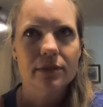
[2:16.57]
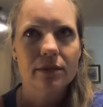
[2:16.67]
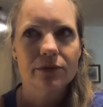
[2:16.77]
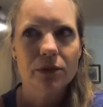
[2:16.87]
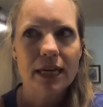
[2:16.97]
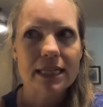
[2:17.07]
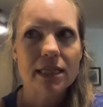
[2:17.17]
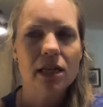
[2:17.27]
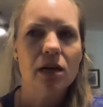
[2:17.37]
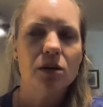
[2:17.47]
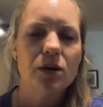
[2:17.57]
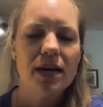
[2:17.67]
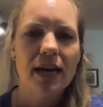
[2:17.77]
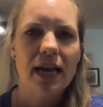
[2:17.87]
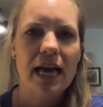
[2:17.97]
few days ago,
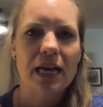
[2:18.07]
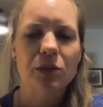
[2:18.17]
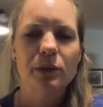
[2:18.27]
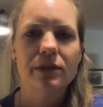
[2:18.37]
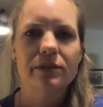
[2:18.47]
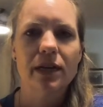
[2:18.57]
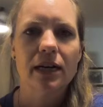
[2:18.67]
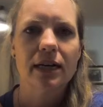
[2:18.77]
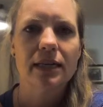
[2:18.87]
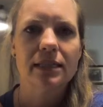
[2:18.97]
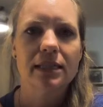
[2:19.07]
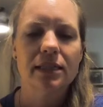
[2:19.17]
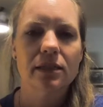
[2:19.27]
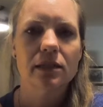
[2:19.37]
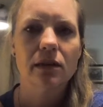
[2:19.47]
and we've got
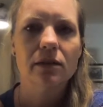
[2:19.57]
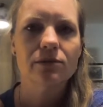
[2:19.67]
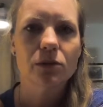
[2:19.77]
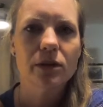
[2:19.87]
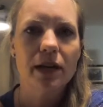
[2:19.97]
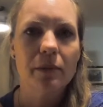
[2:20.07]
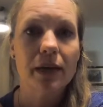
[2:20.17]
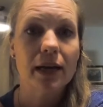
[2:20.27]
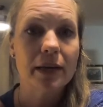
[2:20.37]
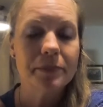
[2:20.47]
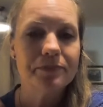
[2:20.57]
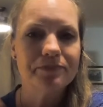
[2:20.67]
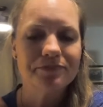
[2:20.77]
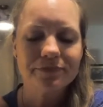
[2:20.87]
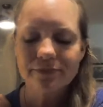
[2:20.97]
dog food coming up
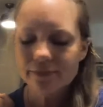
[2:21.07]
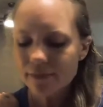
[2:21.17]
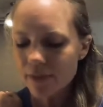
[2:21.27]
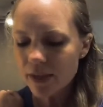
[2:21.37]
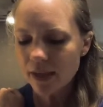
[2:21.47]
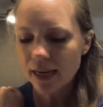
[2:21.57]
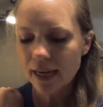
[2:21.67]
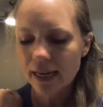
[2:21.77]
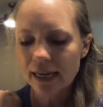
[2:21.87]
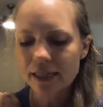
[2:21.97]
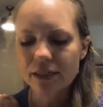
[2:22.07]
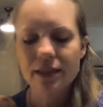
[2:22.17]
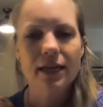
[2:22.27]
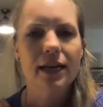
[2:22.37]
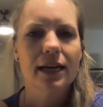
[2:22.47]
and
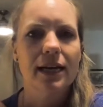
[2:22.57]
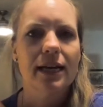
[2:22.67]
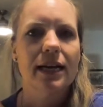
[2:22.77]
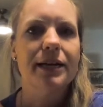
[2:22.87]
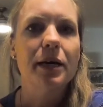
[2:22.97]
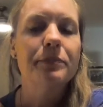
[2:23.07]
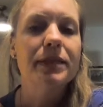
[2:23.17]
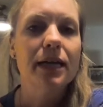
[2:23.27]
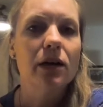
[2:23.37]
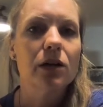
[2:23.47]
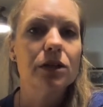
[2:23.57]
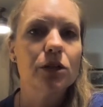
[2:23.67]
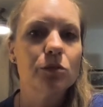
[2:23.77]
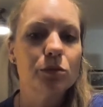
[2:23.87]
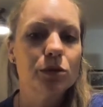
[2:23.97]
an update on the
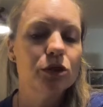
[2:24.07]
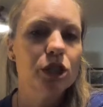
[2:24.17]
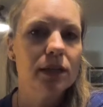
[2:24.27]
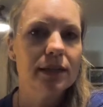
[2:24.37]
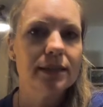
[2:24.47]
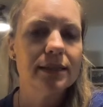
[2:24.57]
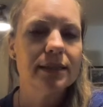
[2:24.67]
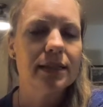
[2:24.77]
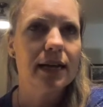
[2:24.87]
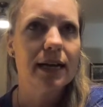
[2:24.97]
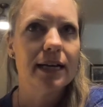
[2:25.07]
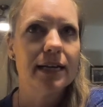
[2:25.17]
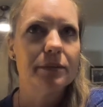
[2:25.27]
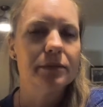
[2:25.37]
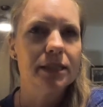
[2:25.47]
kombucha. I
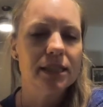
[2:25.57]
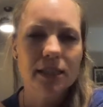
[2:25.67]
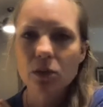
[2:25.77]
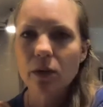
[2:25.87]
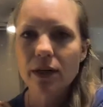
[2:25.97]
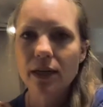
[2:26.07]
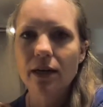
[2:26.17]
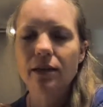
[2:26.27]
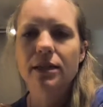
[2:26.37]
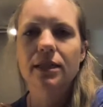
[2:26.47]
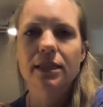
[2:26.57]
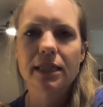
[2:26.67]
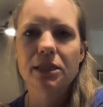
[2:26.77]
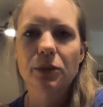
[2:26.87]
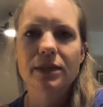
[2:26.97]
am still working on the
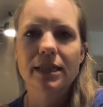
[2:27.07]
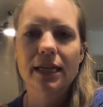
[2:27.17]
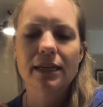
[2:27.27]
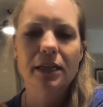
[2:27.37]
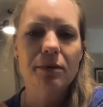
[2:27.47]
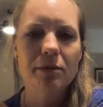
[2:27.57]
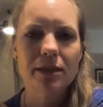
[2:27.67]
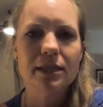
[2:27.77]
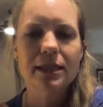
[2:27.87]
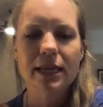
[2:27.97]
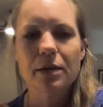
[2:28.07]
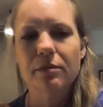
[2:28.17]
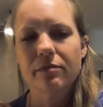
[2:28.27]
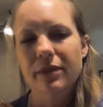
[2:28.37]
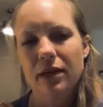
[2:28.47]
continuous technique. Maybe this time